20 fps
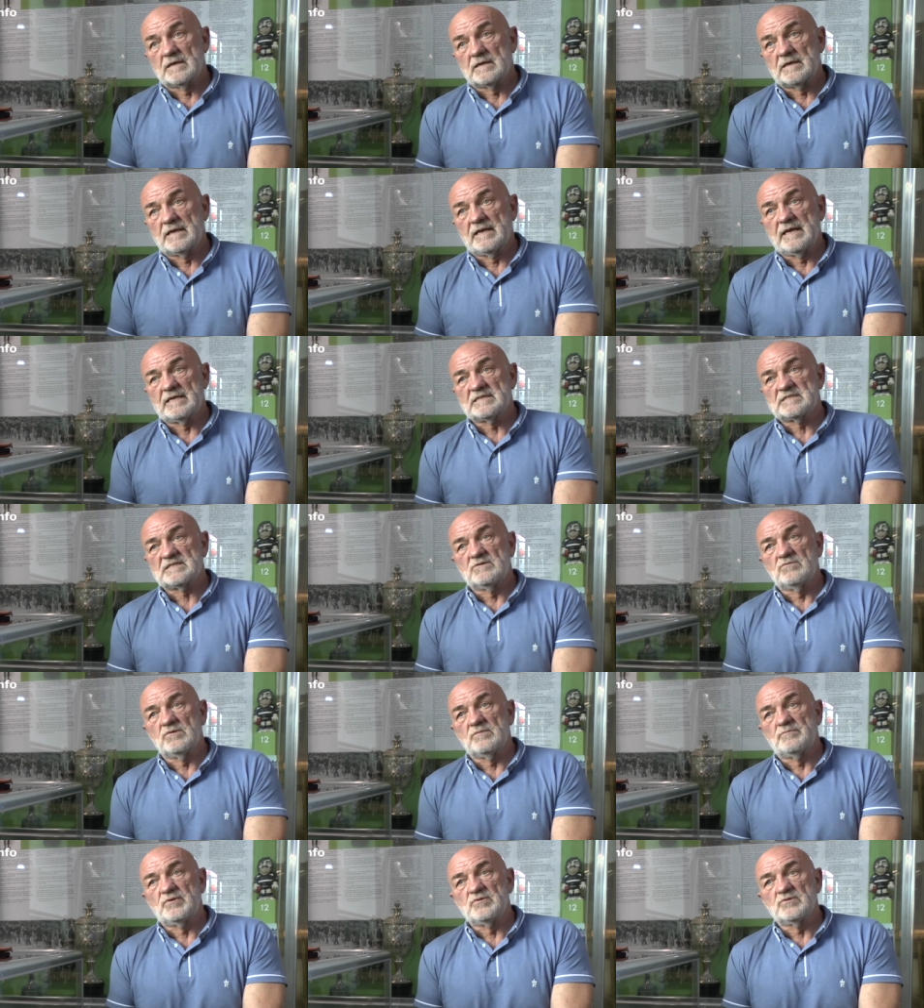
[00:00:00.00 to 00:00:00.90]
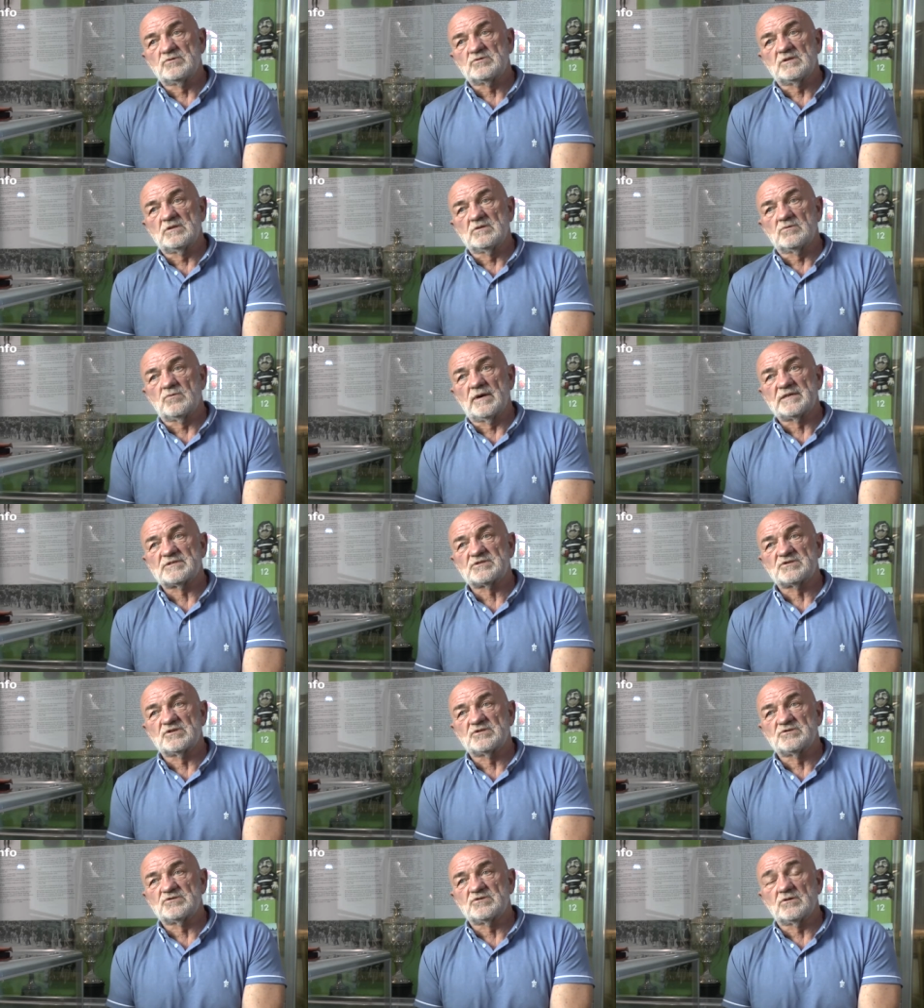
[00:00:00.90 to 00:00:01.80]
can I ask you a personal
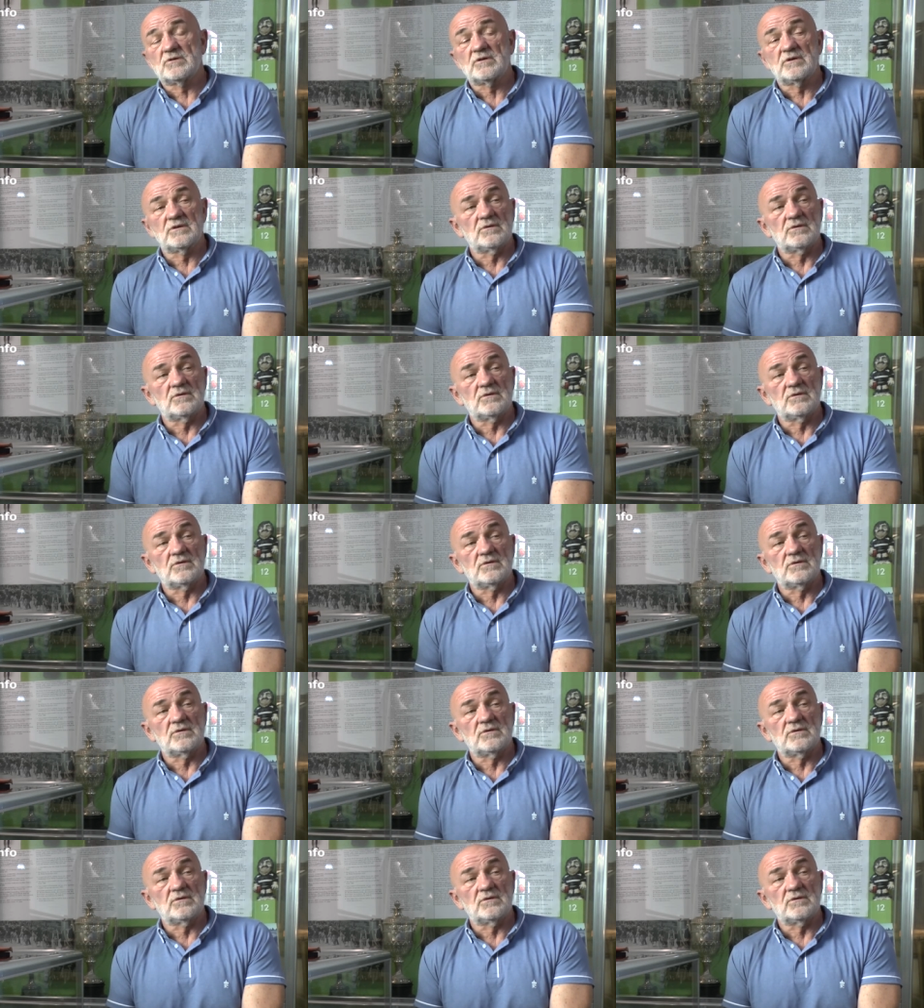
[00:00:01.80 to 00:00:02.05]
question, John?